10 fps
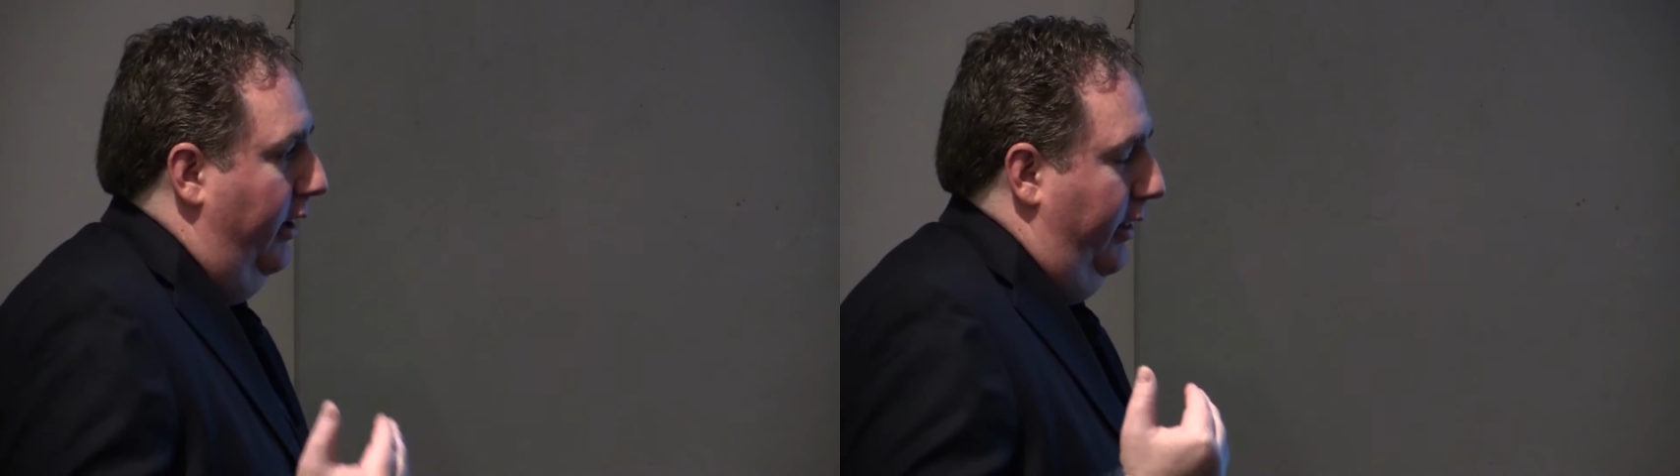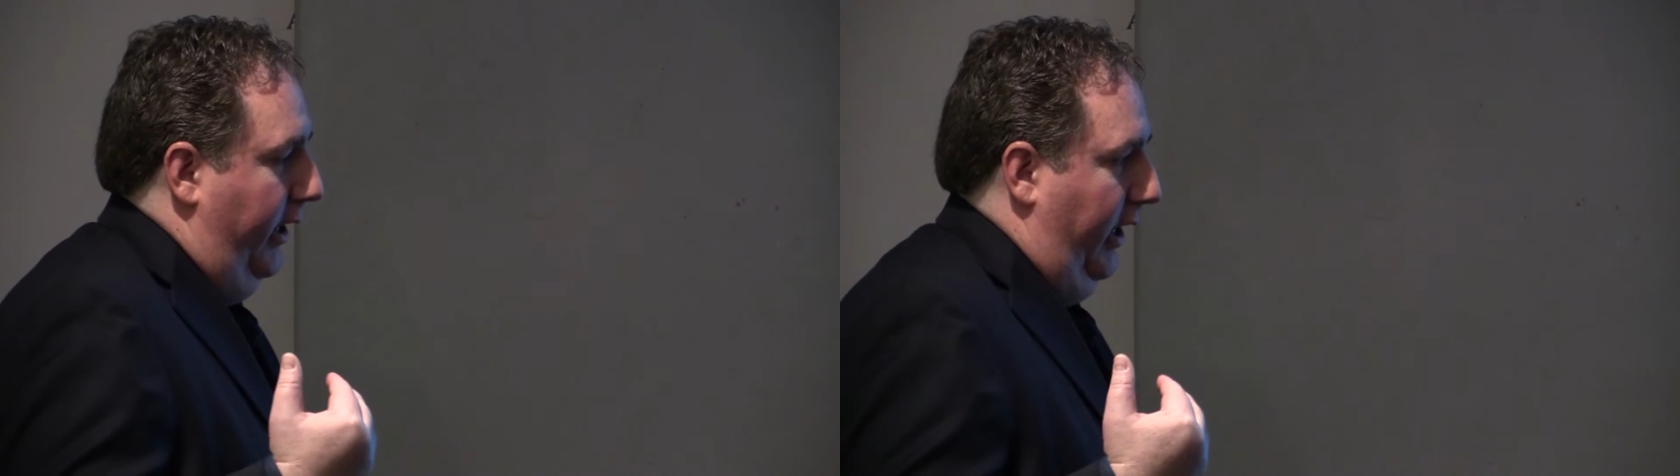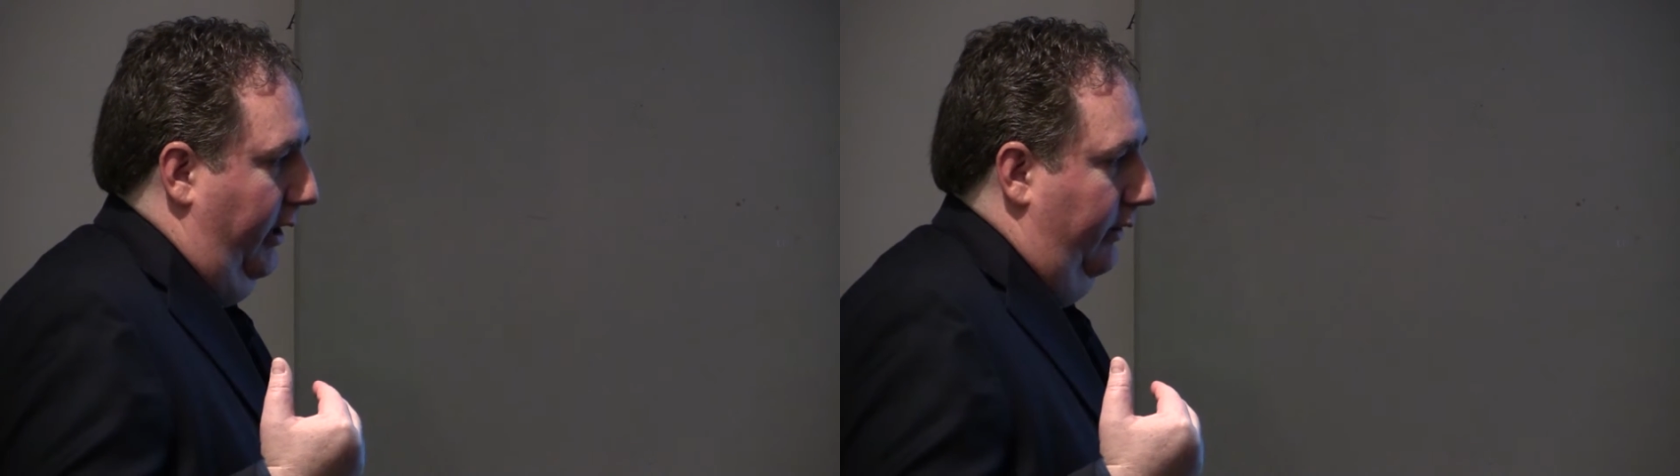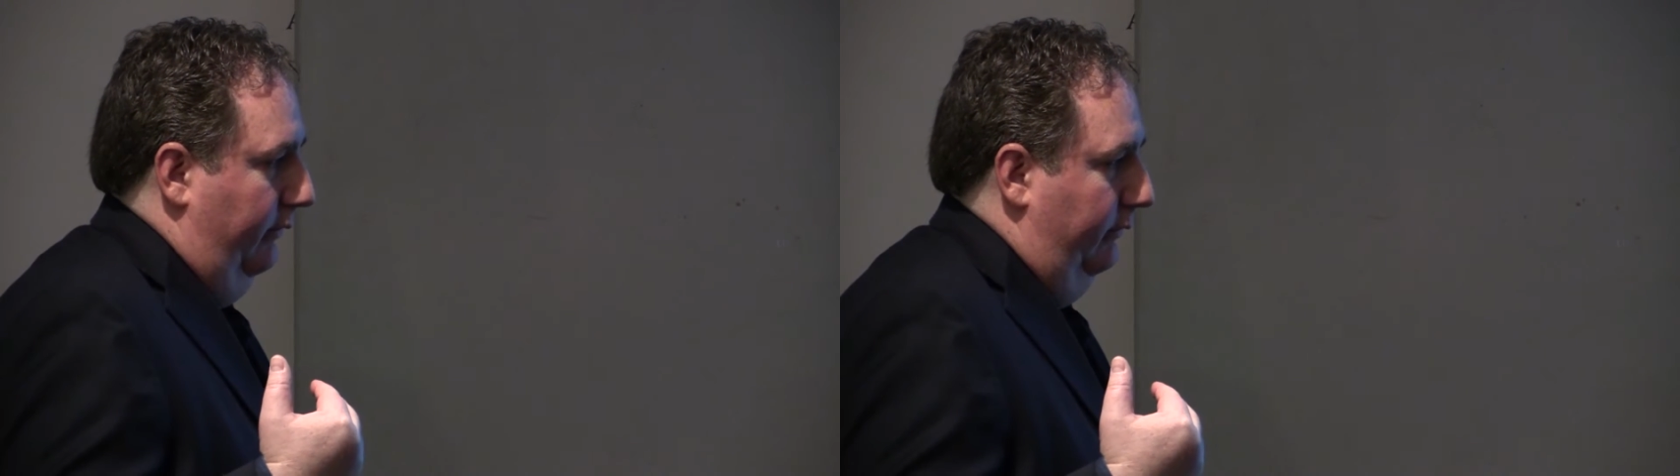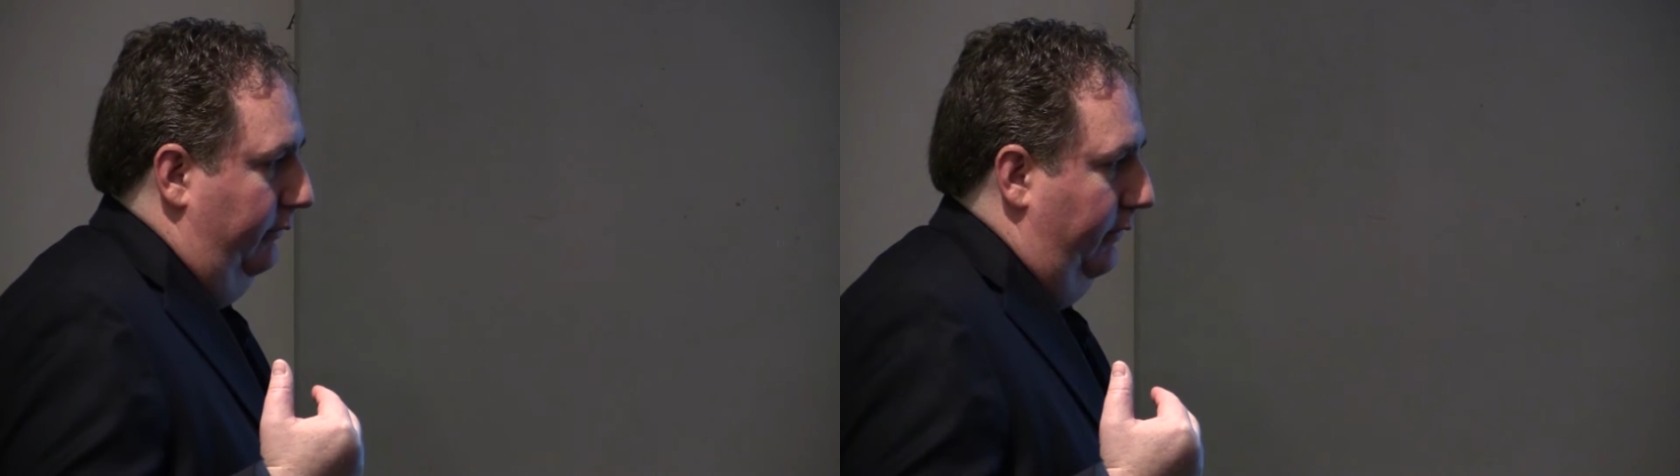the
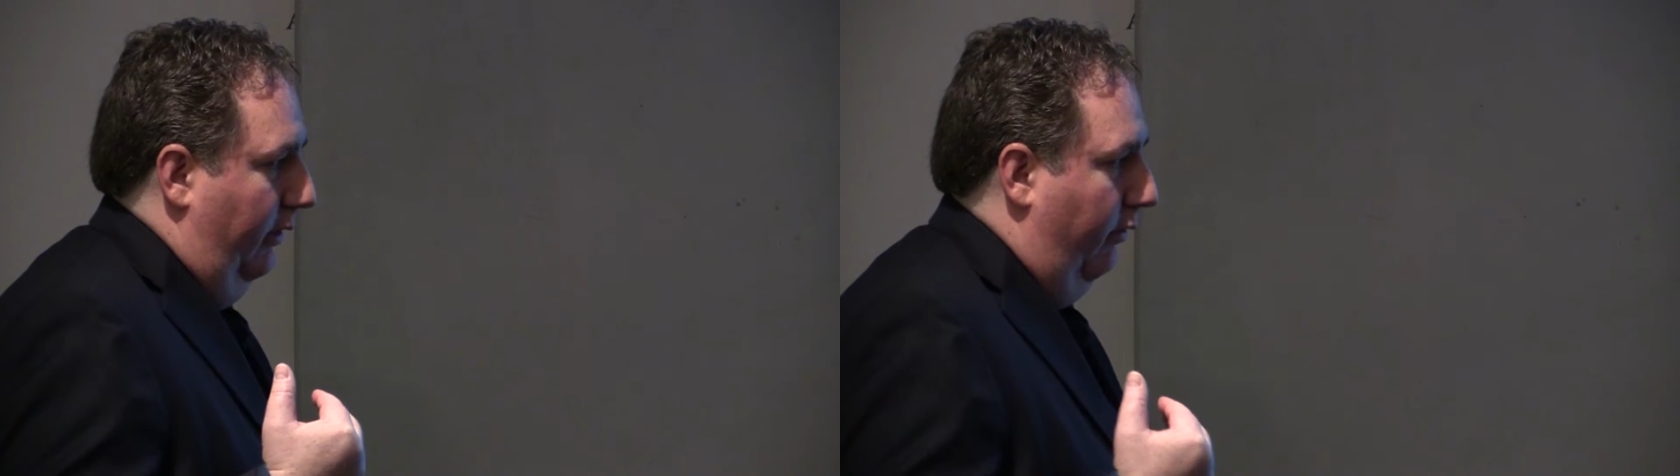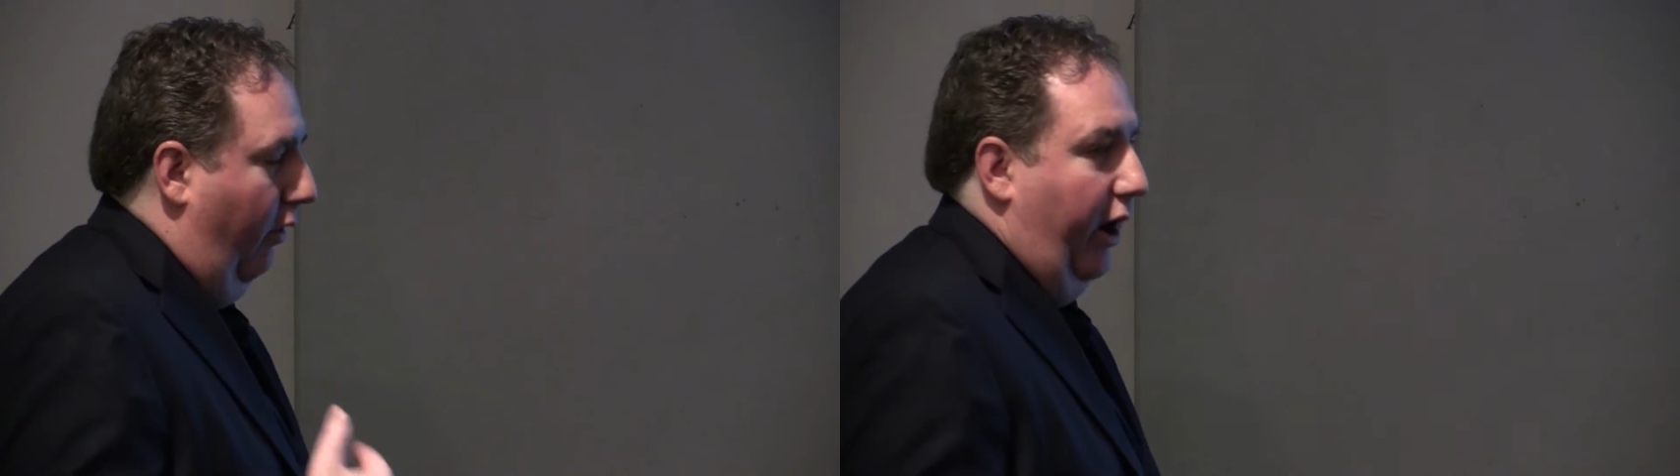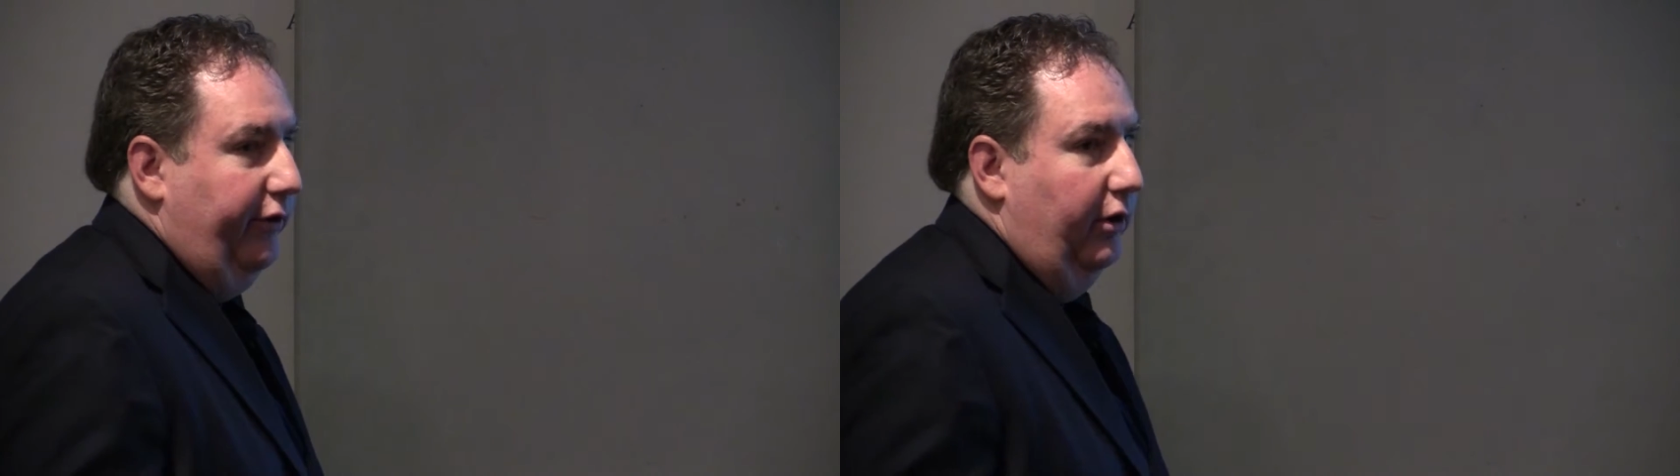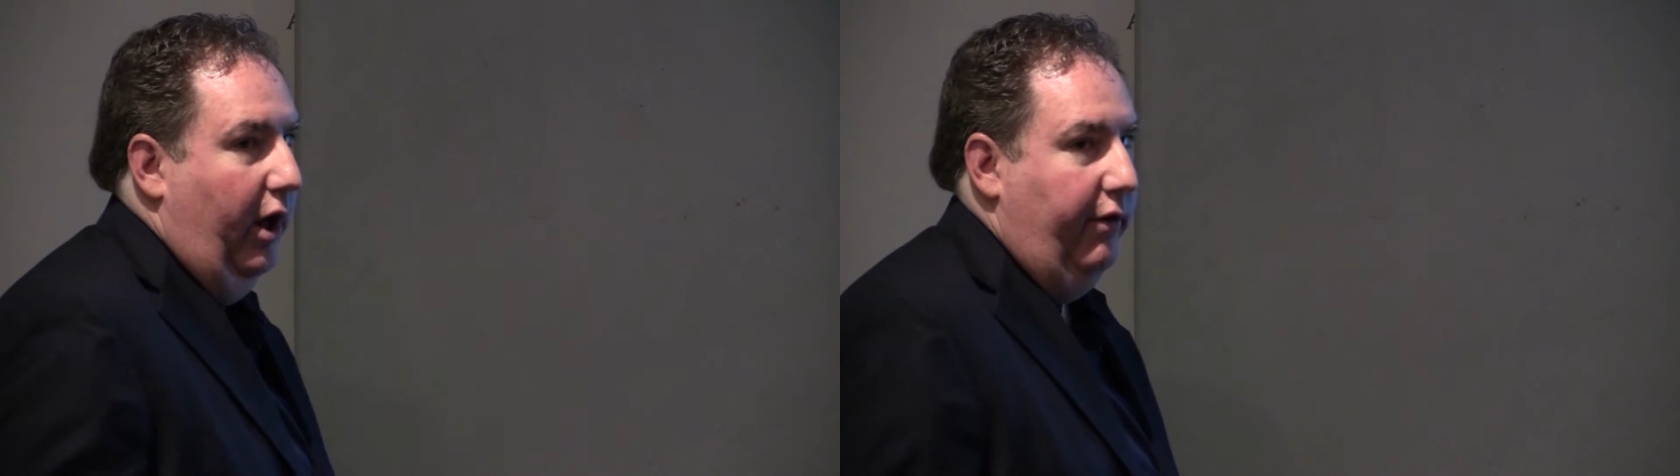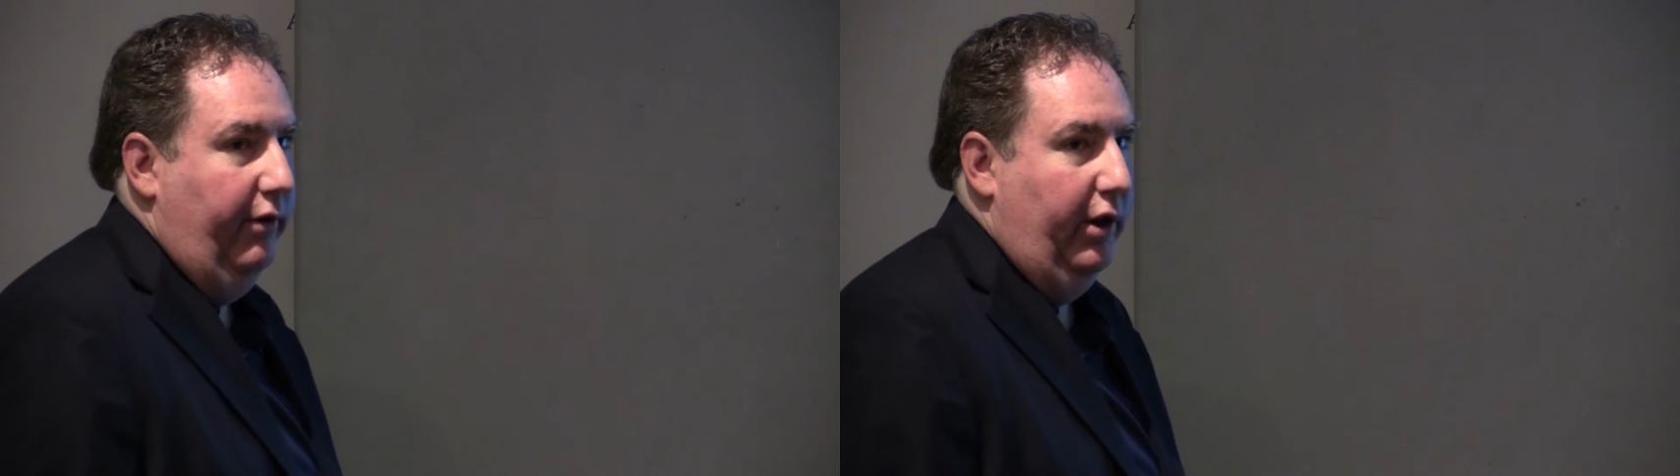horizon
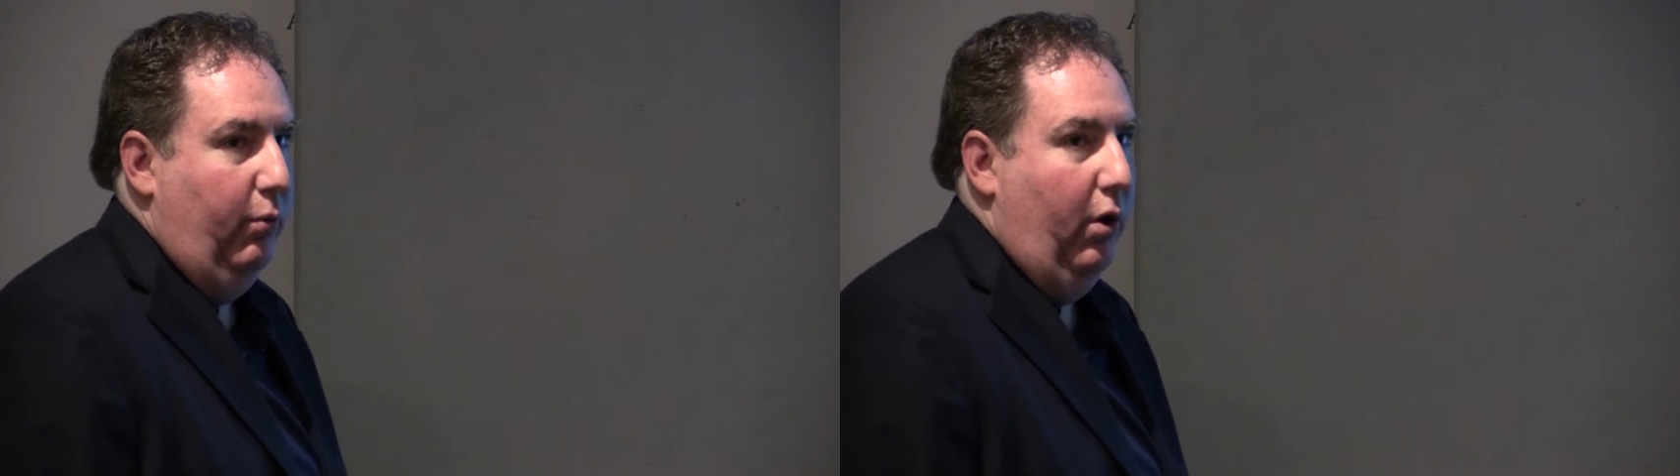line really